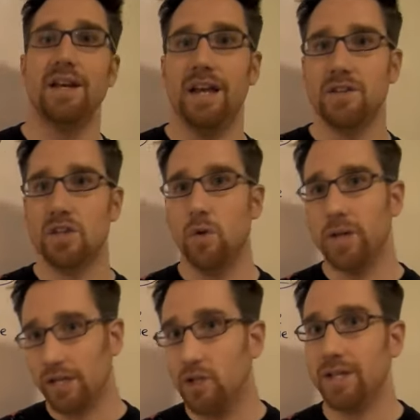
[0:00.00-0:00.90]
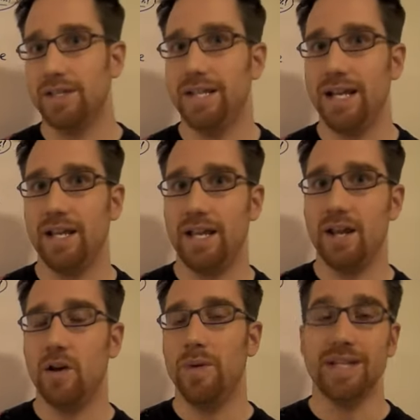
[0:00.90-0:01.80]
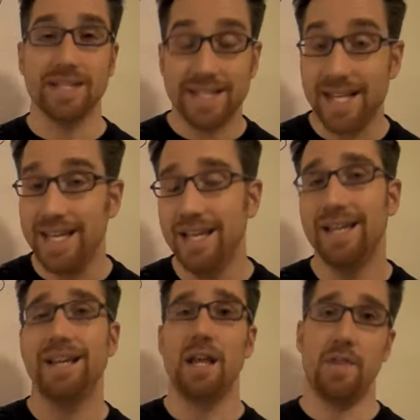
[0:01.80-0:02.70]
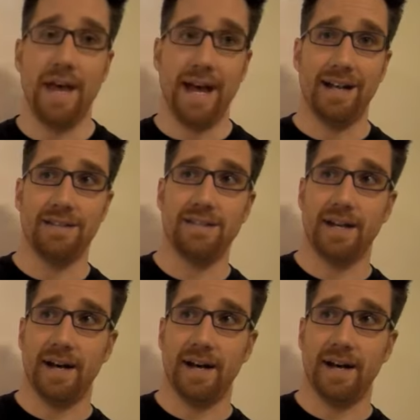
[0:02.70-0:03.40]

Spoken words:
And so we can look at the data here, and we can see that